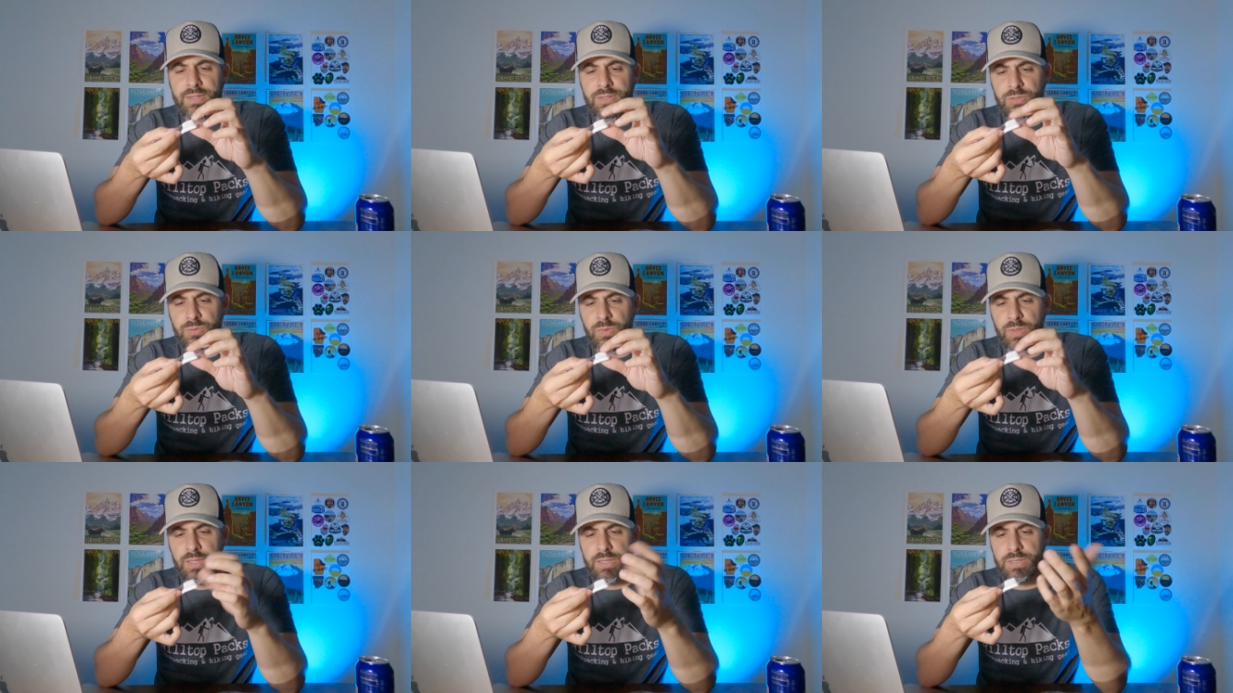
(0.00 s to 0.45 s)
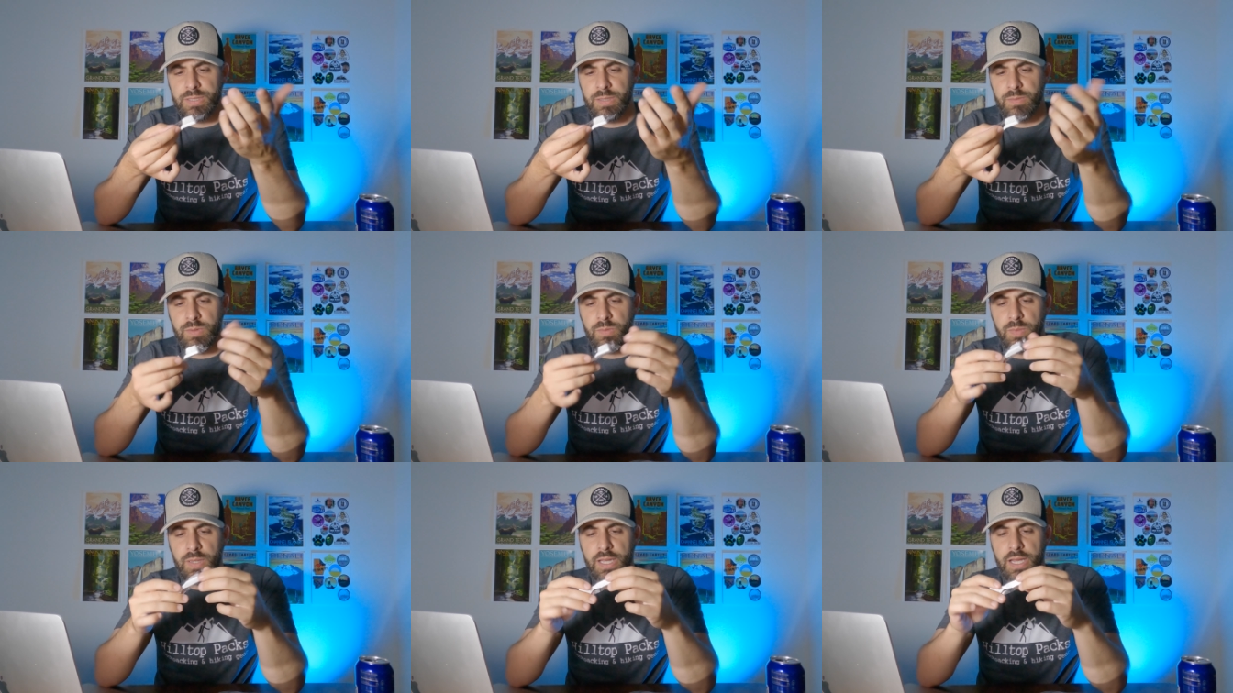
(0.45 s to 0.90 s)
Doesn't really
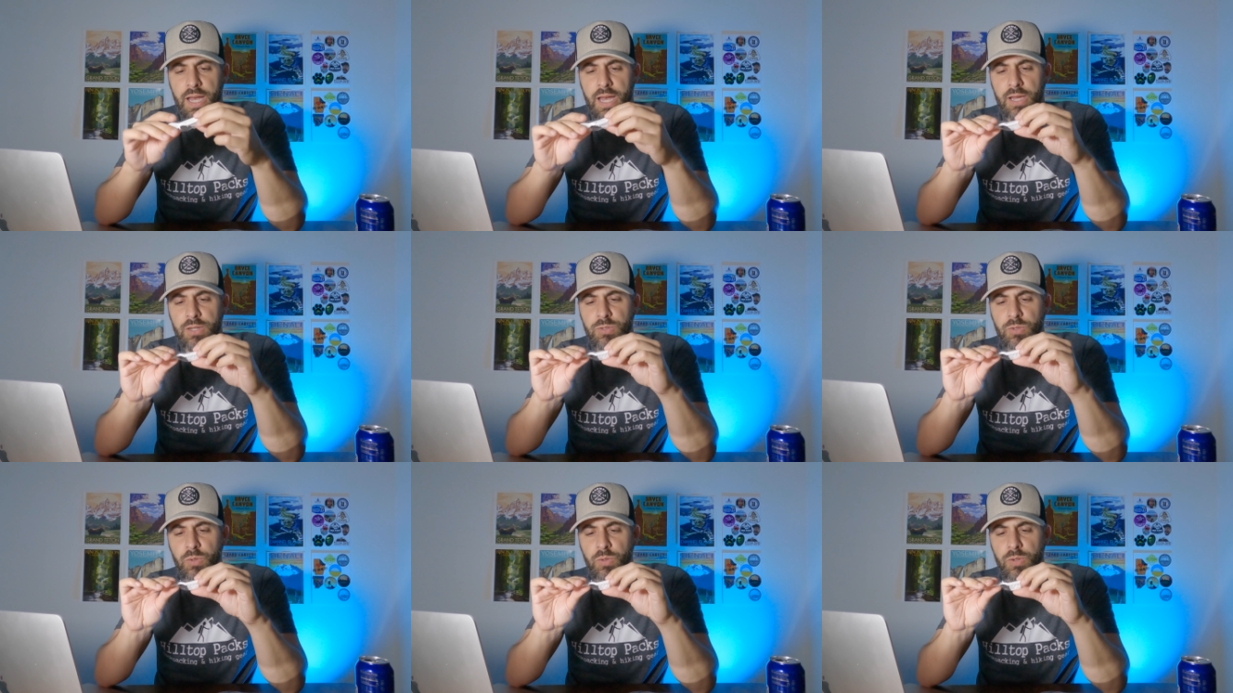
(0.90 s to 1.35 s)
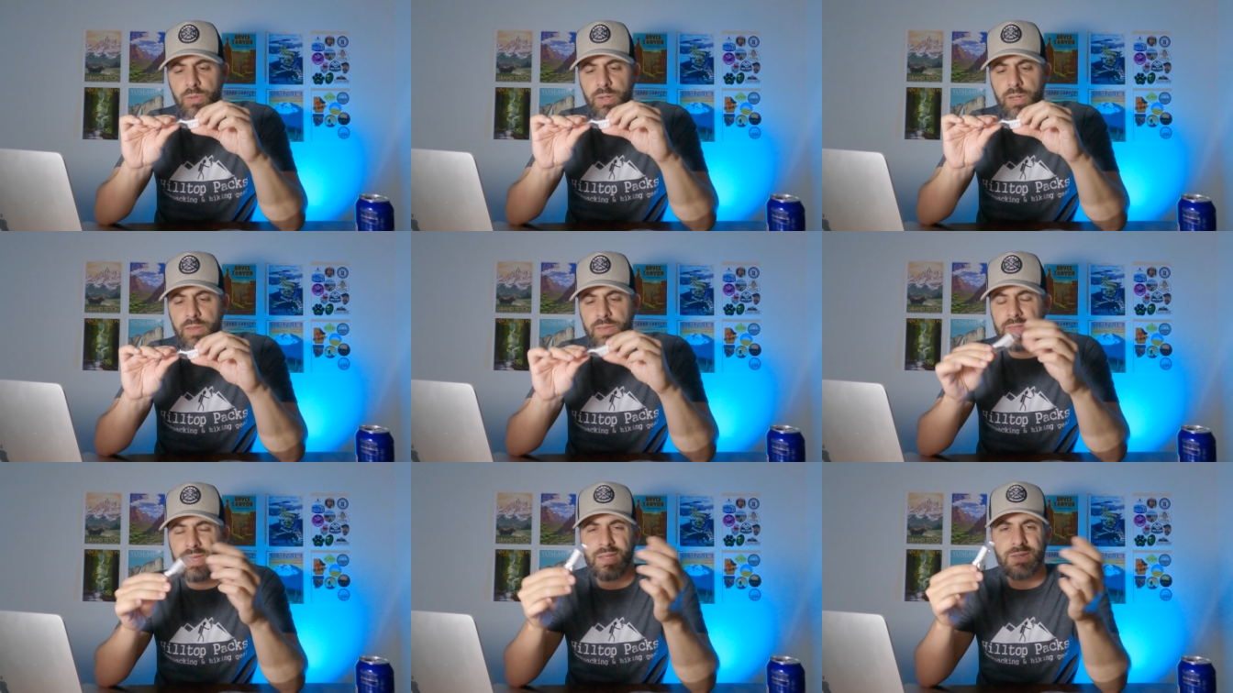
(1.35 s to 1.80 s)
seem to be contoured or
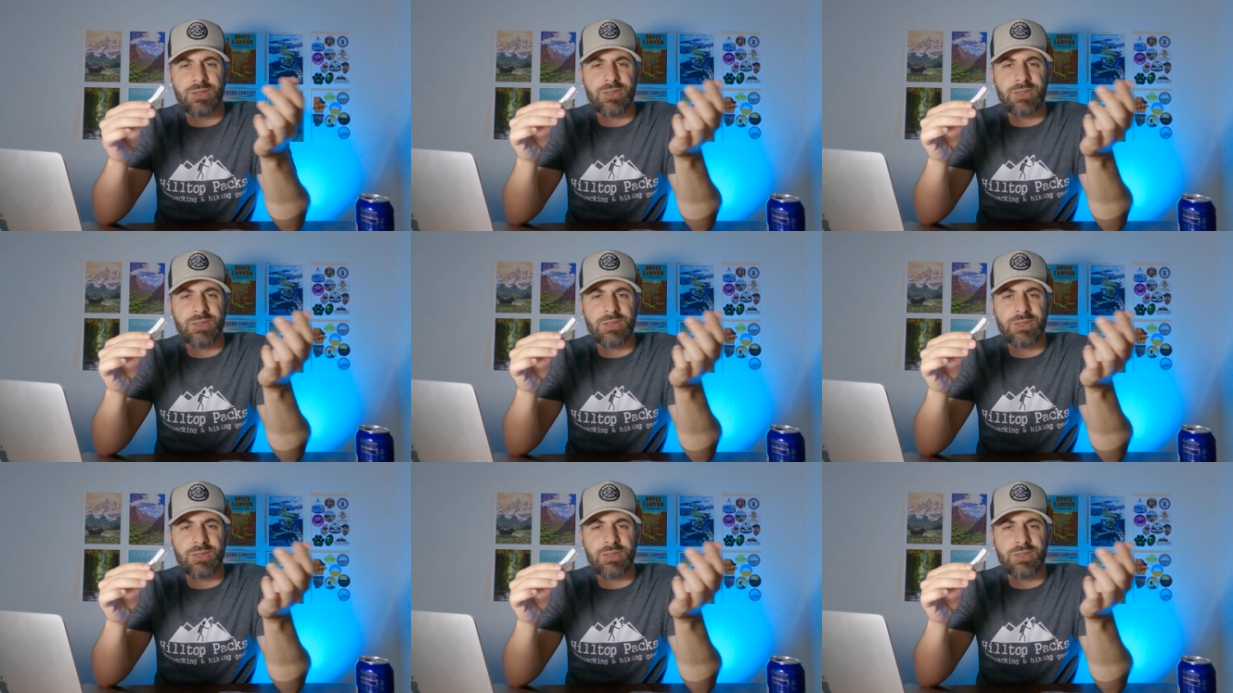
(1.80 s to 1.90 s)
anything.